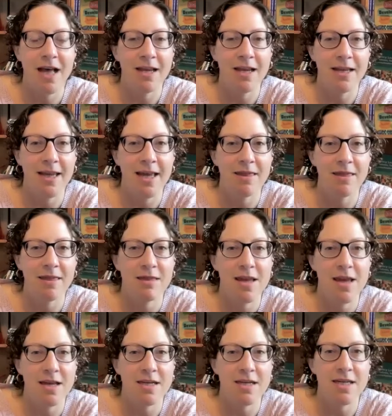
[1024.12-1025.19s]
got to get
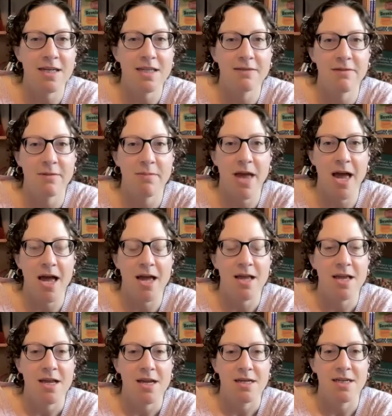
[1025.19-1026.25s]
the ideas from that
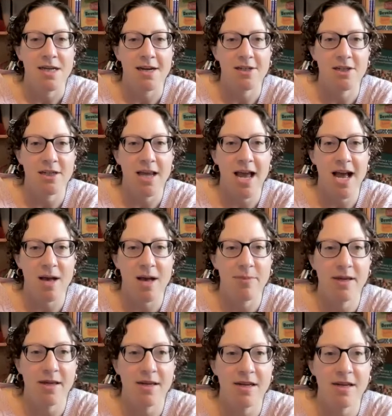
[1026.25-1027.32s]
to actually
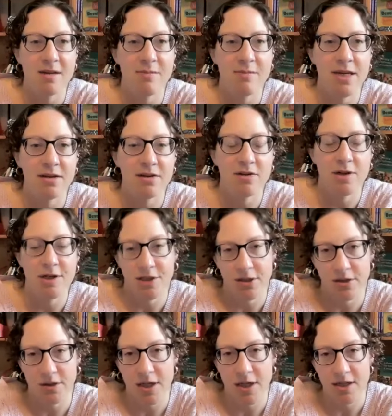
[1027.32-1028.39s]
happen and make
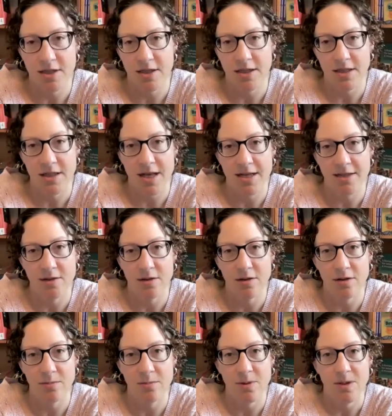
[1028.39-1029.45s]
instructional change in the
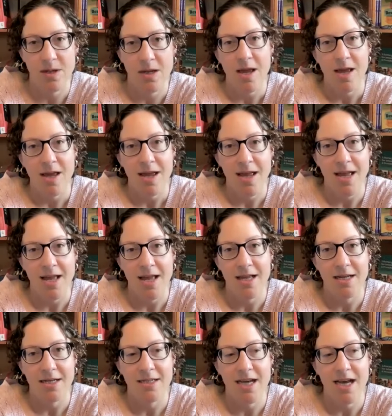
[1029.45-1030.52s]
classroom.
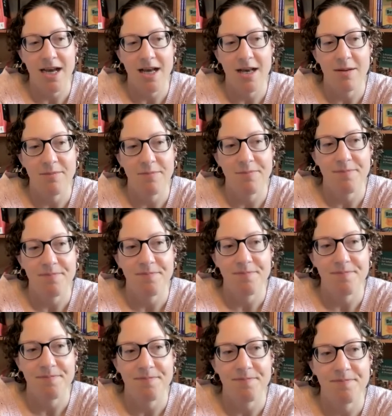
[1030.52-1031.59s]
And
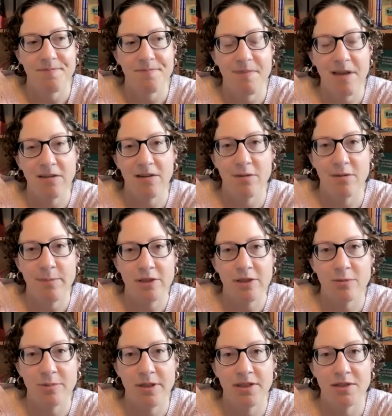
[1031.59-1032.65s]
that's a
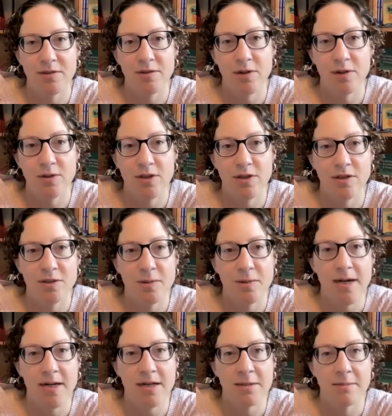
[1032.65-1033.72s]
special place for coaches,
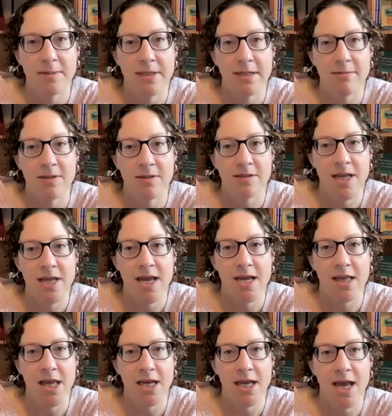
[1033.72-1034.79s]
right? To be able to
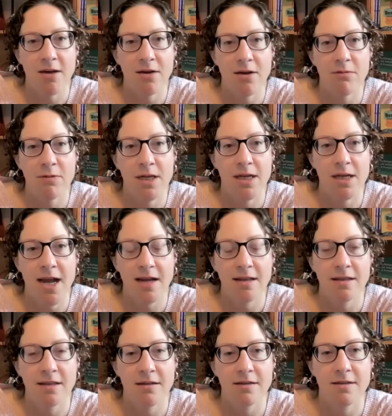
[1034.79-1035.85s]
say, like, how can we
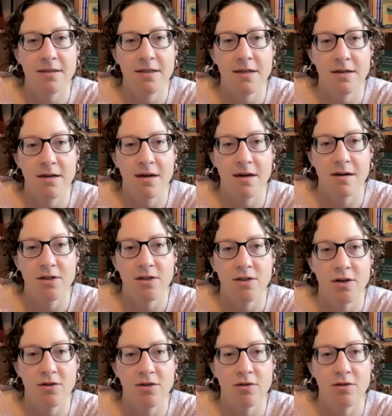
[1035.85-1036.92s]
enact this in our
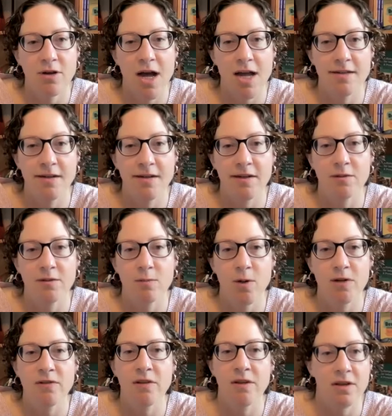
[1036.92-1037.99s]
instructional context?
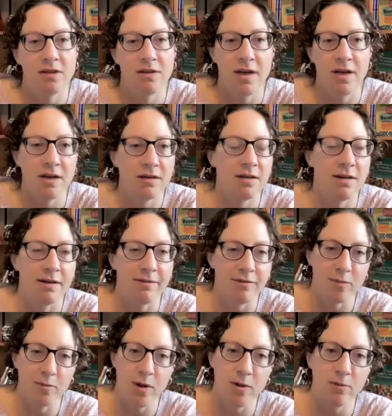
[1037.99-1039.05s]
What is it going to take to get
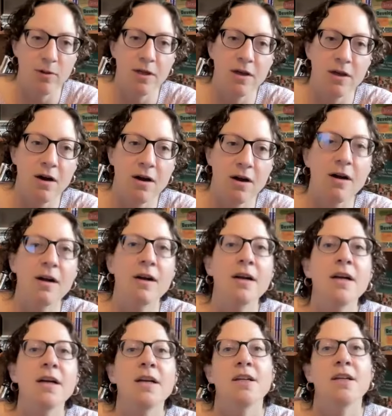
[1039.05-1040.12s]
from where we are
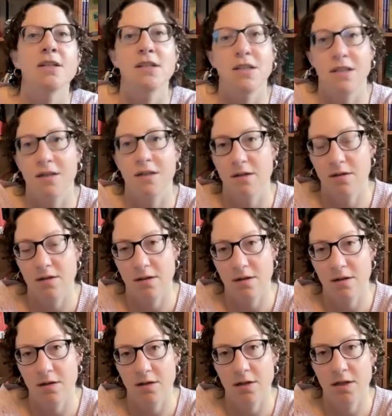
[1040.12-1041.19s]
to
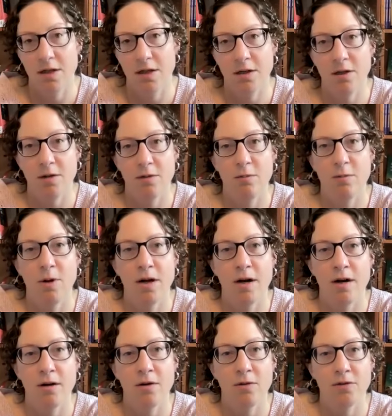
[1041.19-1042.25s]
what
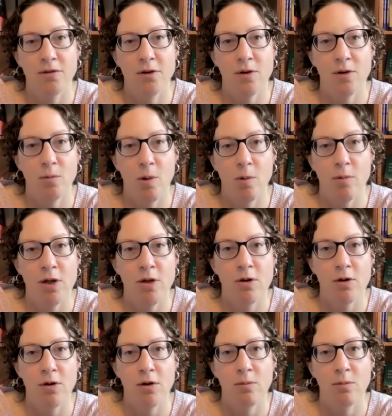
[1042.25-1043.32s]
our goals are, or what we
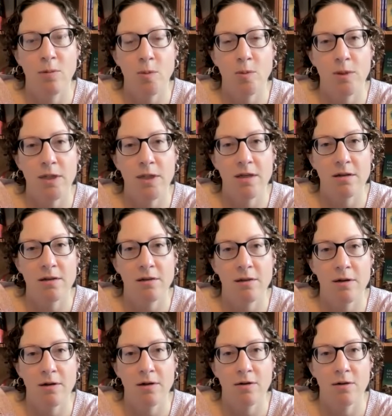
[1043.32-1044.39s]
heard, or what we
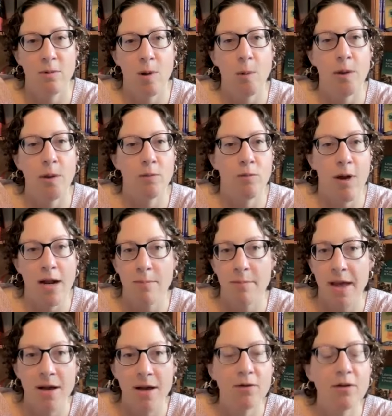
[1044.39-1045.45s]
learned, or what we read
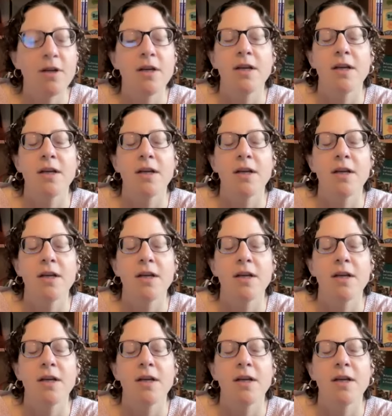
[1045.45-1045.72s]
about,